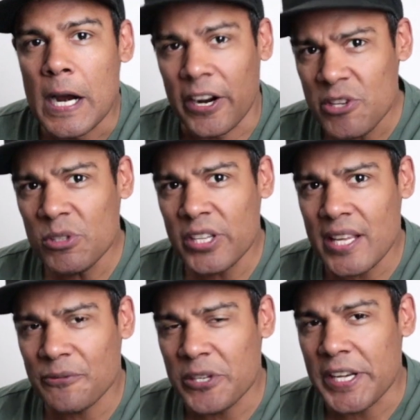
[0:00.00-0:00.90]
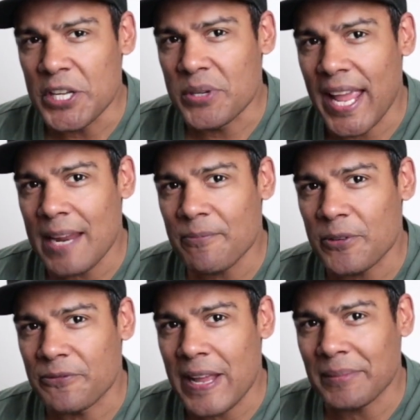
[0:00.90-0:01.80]
Are you looking for a new game
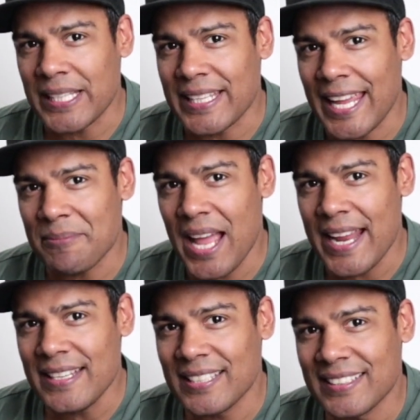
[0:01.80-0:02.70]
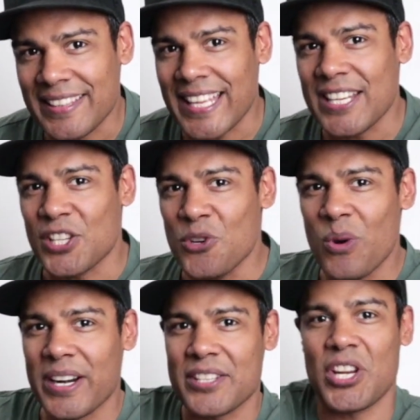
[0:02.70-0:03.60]
for family game night? Then you
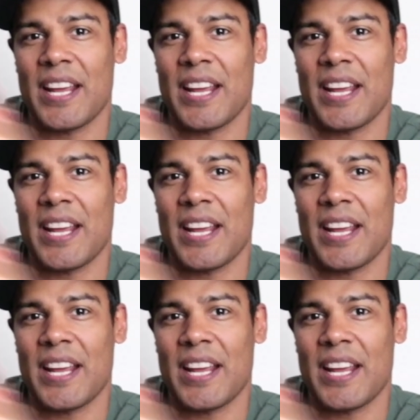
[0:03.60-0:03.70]
want to